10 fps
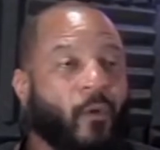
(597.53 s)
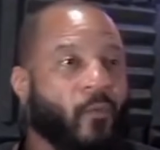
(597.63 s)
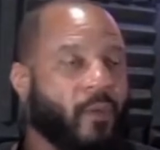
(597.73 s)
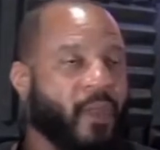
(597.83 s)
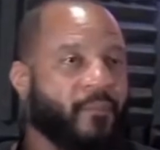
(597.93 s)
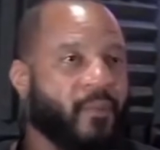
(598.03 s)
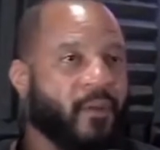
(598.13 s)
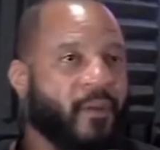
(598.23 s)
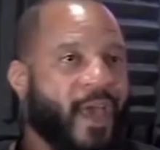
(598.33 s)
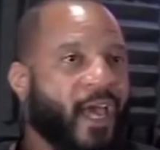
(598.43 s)
woman,
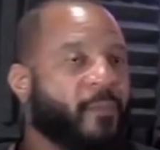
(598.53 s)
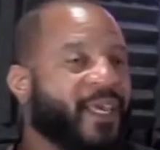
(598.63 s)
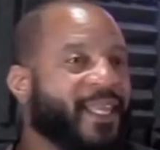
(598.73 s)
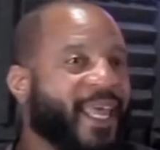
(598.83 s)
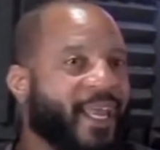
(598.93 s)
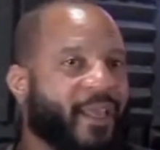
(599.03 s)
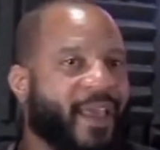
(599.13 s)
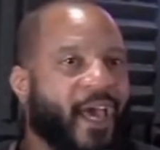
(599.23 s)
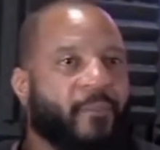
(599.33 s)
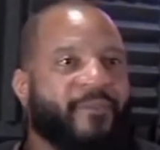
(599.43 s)
how to be a lady,
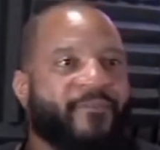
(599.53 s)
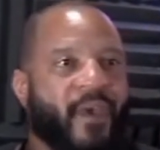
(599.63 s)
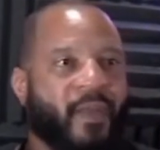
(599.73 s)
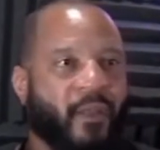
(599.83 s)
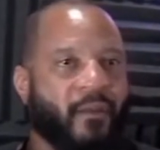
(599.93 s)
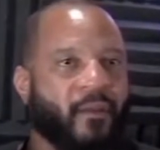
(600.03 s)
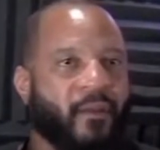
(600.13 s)
how to be feminine.